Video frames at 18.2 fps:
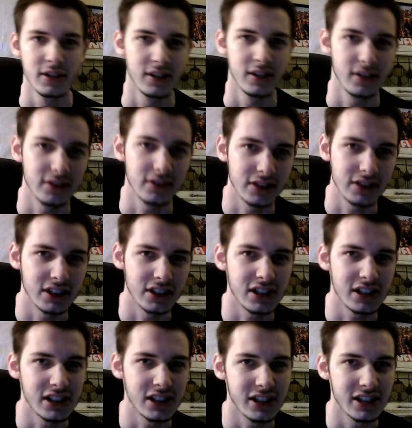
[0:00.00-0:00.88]
Uh,
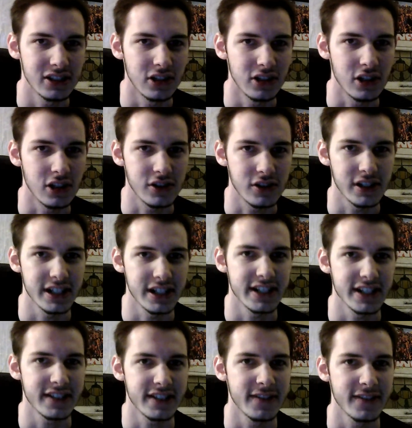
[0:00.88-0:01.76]
ah,
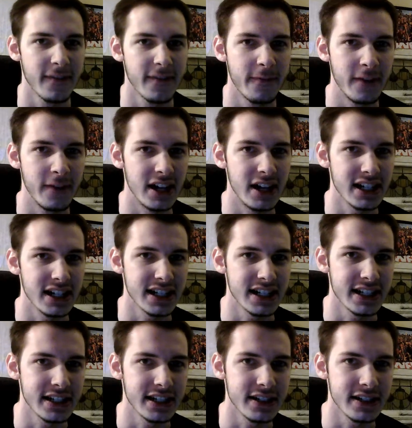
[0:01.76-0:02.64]
alright,
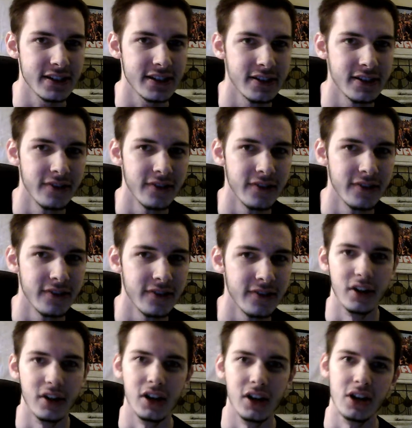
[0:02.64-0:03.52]
fine.
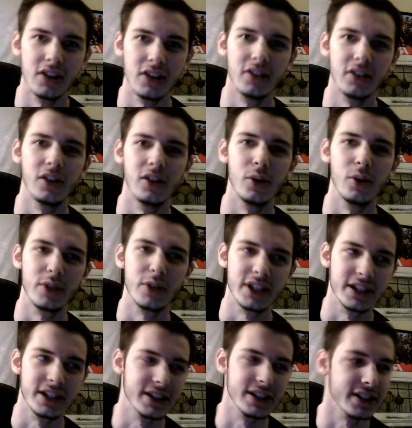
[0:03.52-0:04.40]

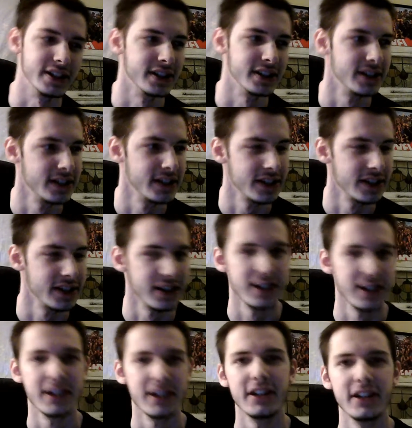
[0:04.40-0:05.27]
Okay.
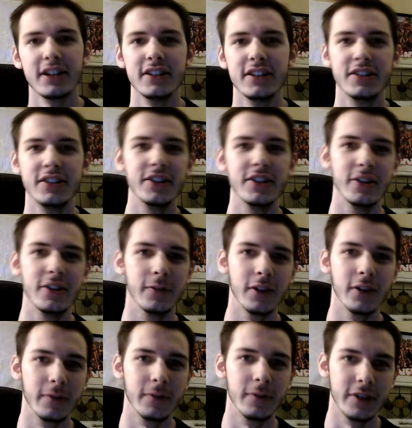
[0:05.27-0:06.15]
See you,
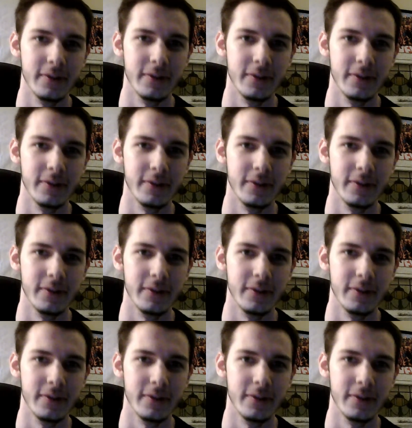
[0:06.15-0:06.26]
Fluffy.